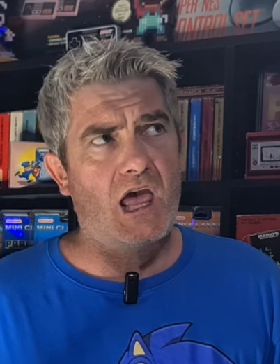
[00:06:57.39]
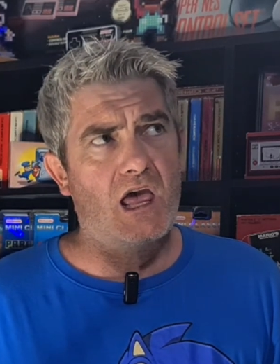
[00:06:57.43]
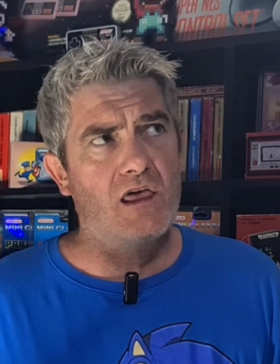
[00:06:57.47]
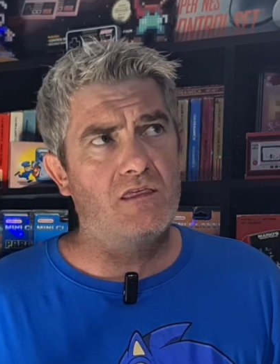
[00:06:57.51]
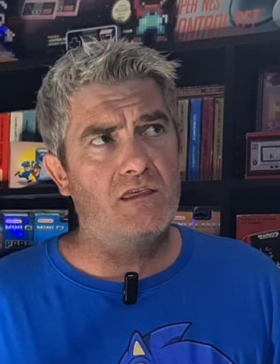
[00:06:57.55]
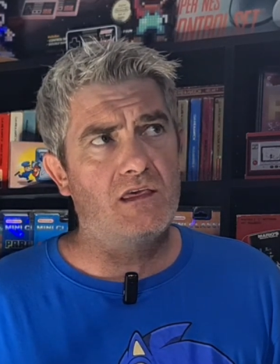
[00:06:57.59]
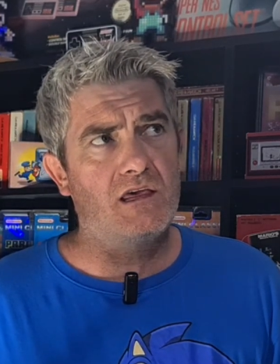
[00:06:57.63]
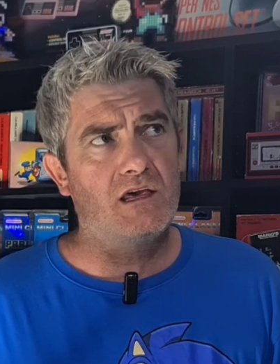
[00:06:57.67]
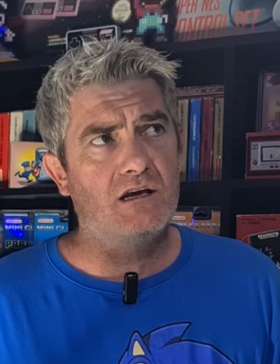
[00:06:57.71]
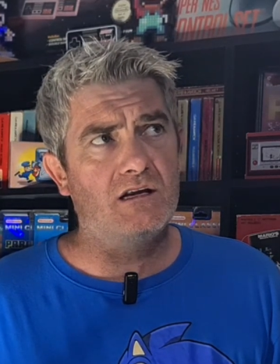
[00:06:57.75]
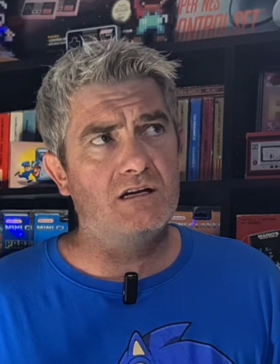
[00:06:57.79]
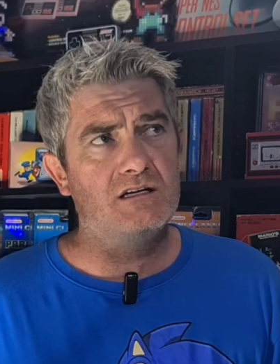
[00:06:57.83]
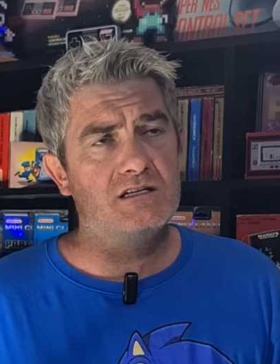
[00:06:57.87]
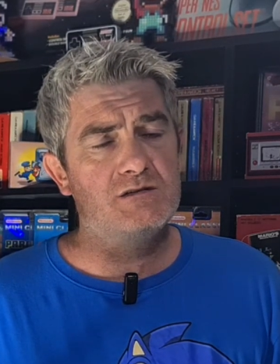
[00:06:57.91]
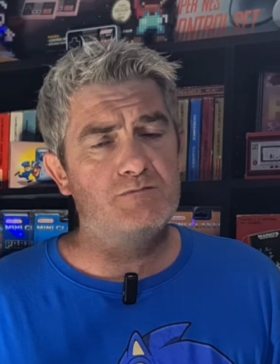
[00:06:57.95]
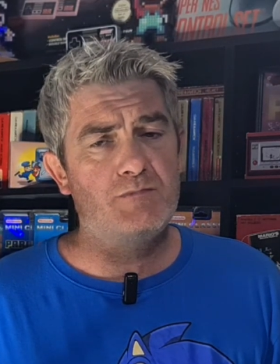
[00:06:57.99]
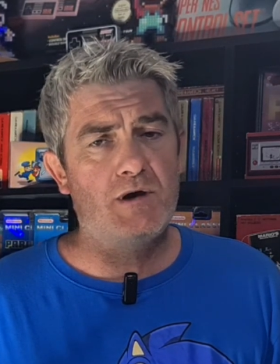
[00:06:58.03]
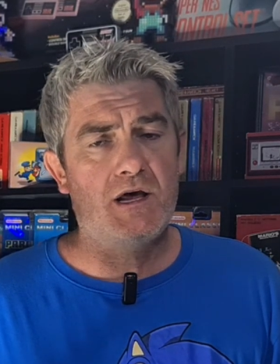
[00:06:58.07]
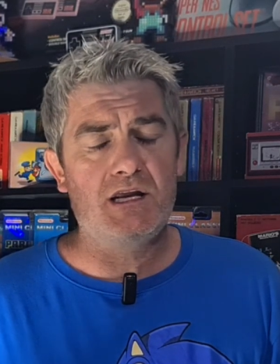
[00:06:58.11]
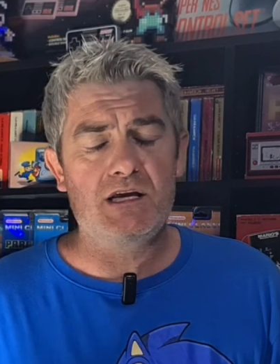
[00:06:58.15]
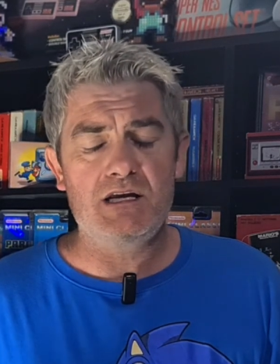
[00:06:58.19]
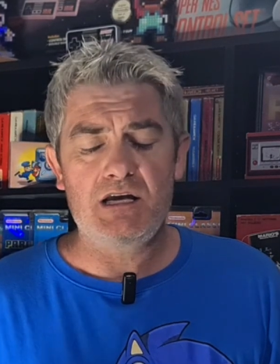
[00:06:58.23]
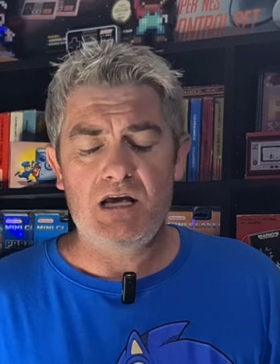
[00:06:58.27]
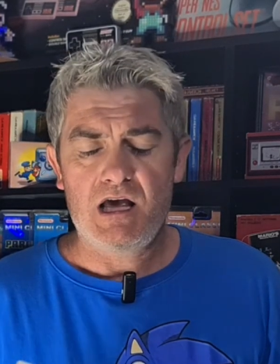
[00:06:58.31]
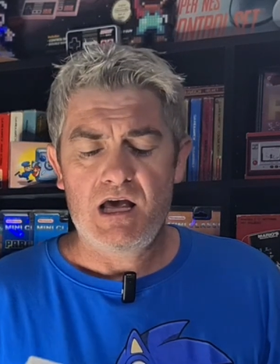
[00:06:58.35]
and the English
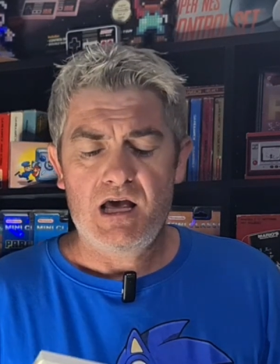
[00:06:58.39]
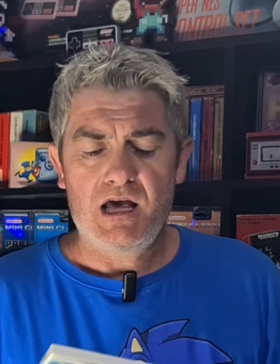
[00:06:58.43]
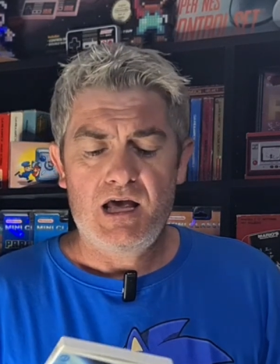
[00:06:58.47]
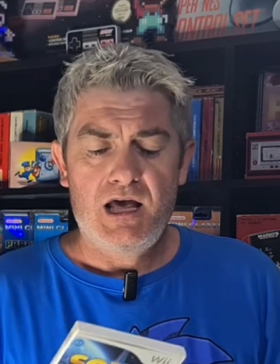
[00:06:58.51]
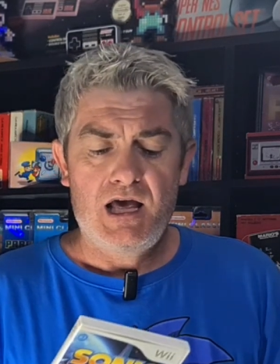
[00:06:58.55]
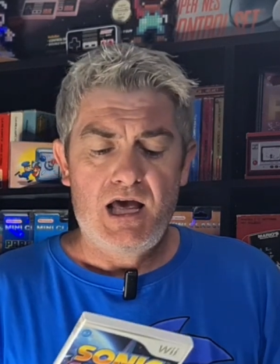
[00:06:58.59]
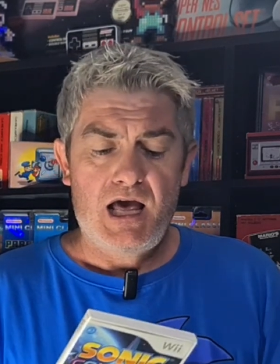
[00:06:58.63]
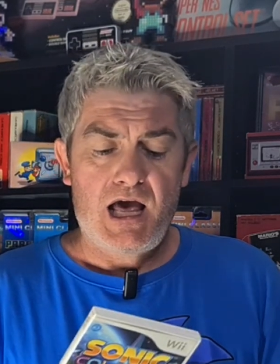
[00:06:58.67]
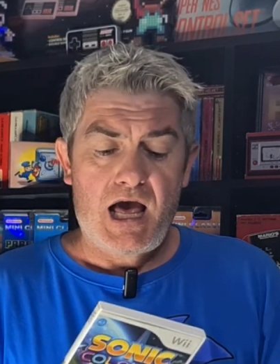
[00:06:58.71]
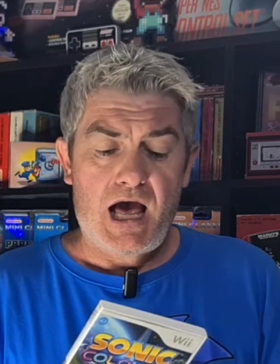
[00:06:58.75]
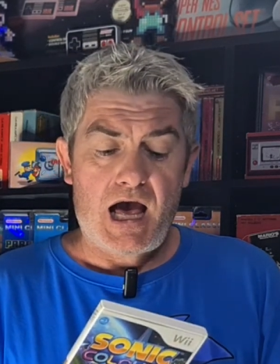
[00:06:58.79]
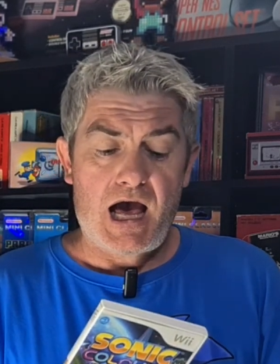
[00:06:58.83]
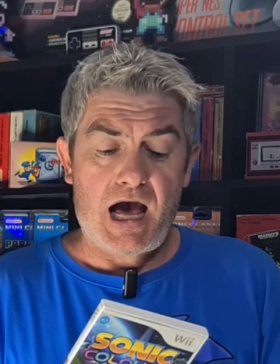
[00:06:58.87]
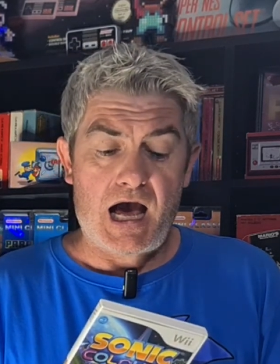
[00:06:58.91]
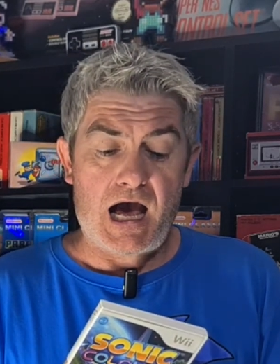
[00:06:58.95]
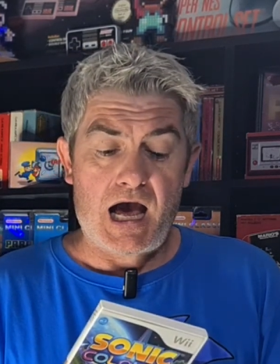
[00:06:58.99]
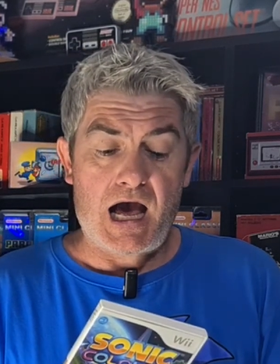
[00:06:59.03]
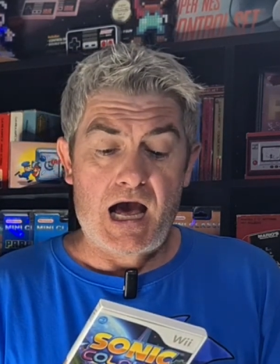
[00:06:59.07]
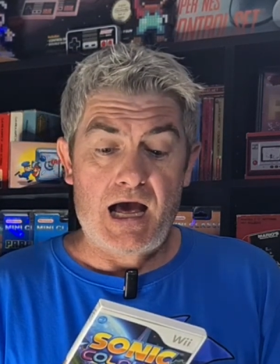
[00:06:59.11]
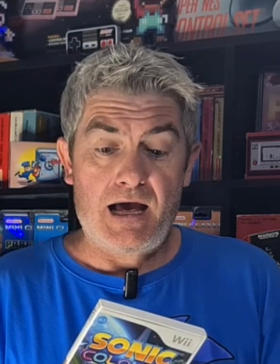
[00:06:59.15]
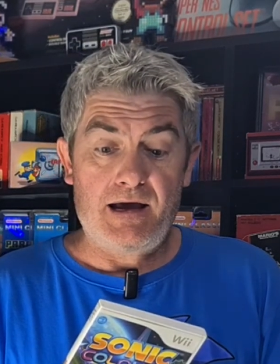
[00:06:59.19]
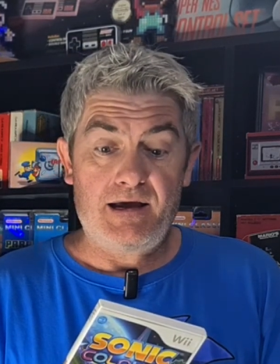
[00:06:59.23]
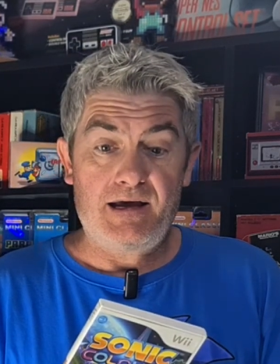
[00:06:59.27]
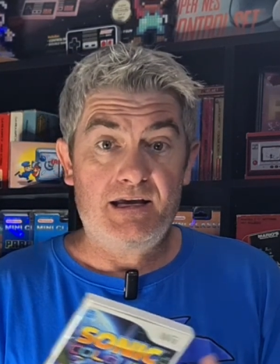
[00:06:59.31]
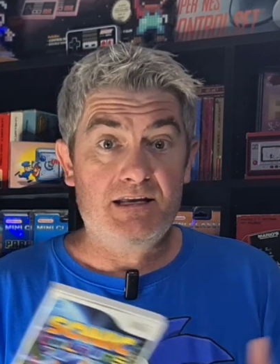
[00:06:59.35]
spelling,
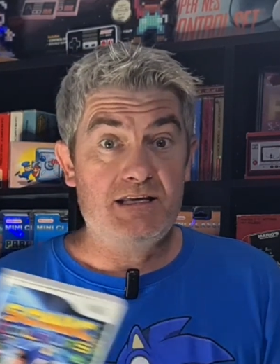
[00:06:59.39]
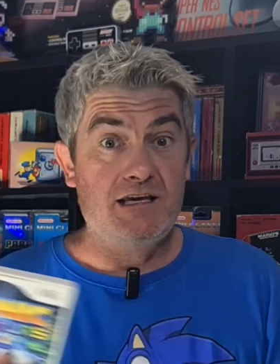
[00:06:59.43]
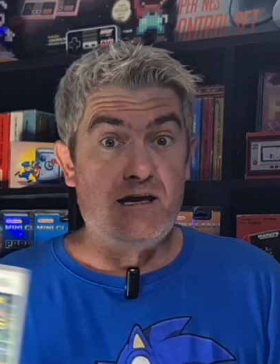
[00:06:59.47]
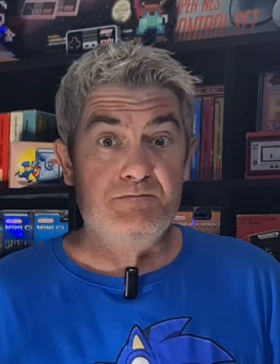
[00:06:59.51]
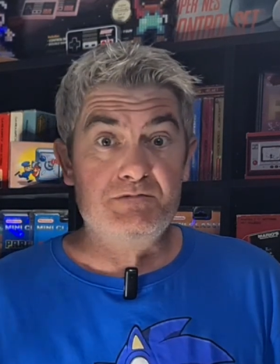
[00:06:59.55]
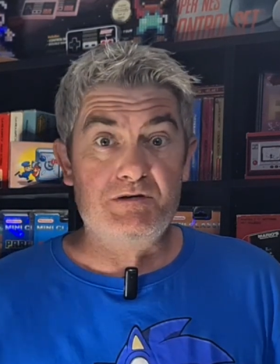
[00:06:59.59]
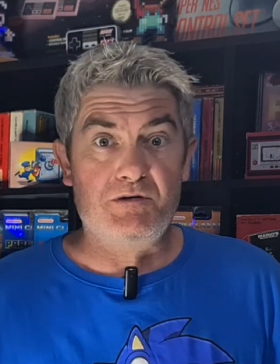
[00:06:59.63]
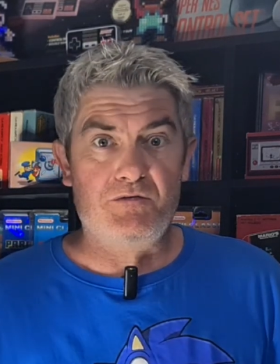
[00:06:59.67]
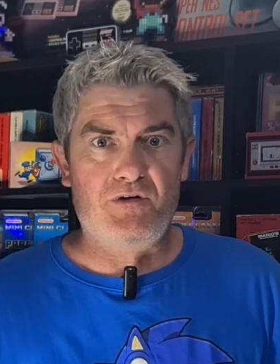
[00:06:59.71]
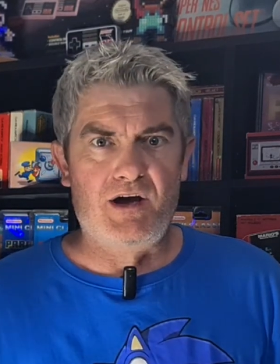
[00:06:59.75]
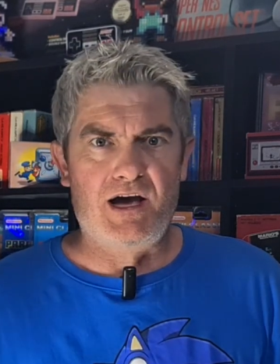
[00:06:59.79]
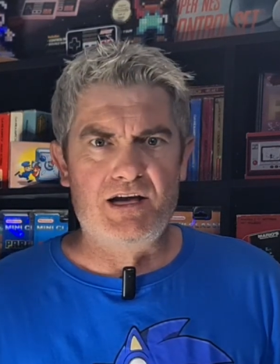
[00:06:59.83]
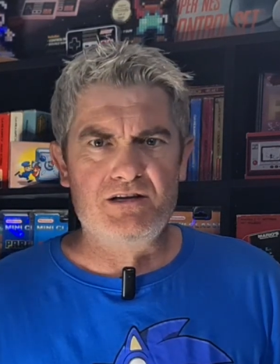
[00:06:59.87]
it comes up with